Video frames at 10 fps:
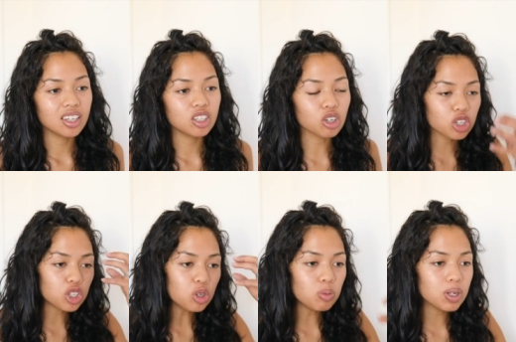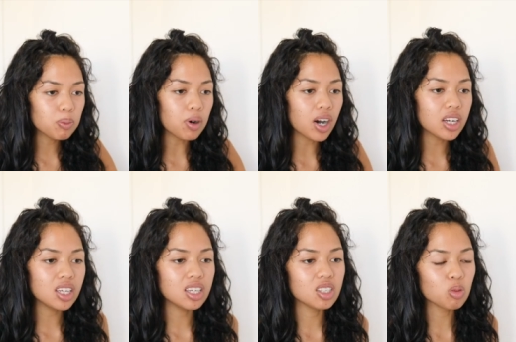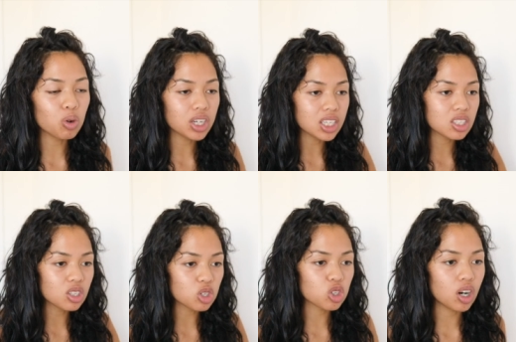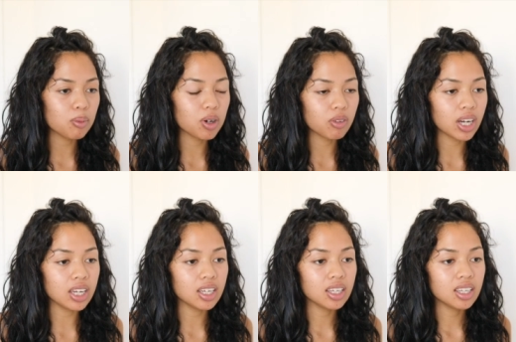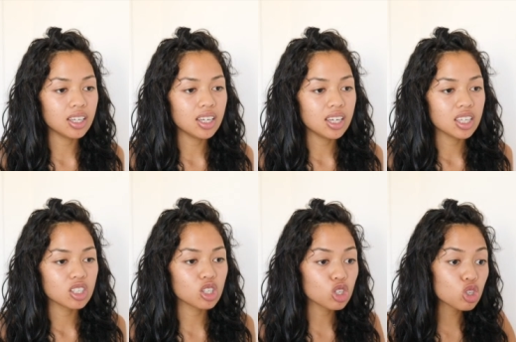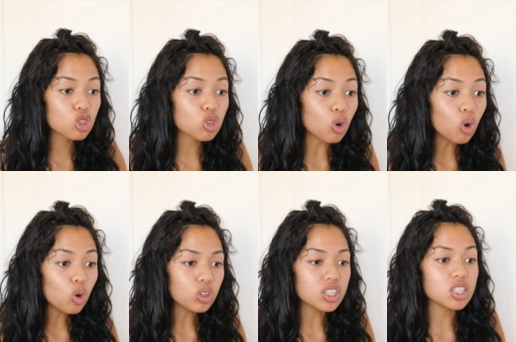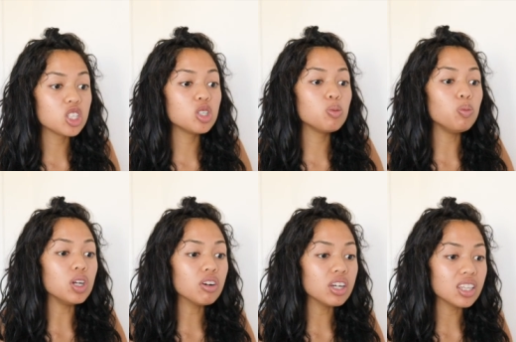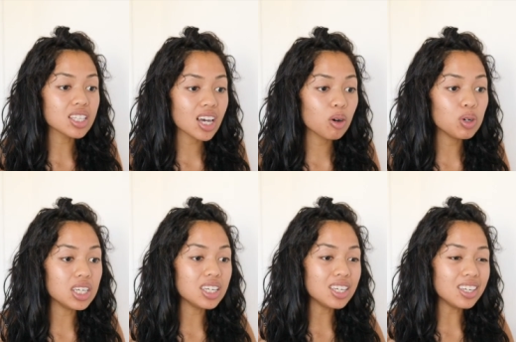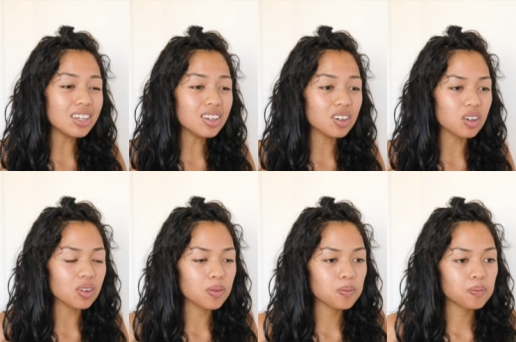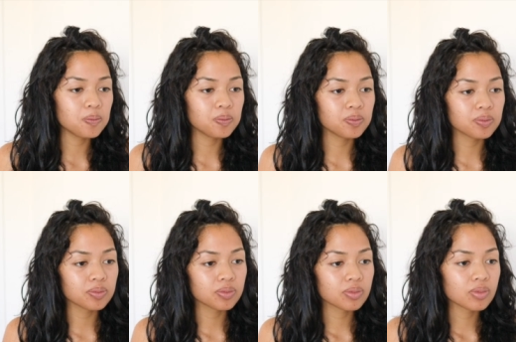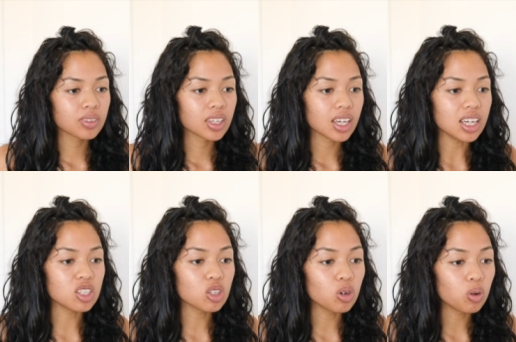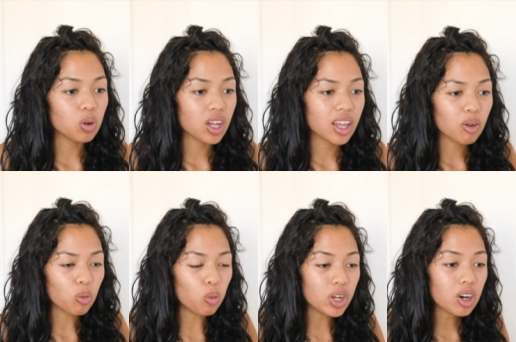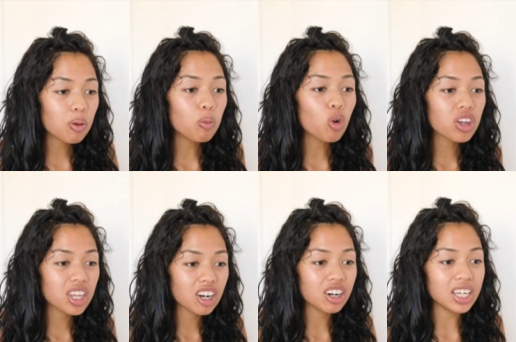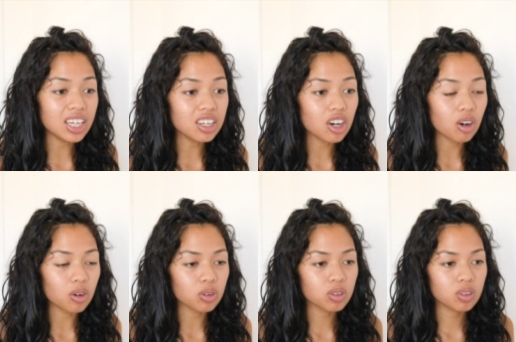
Your human body is what gets the trauma, right? It's the soul, the spirit, that's how we heal. And so we are more than our ego.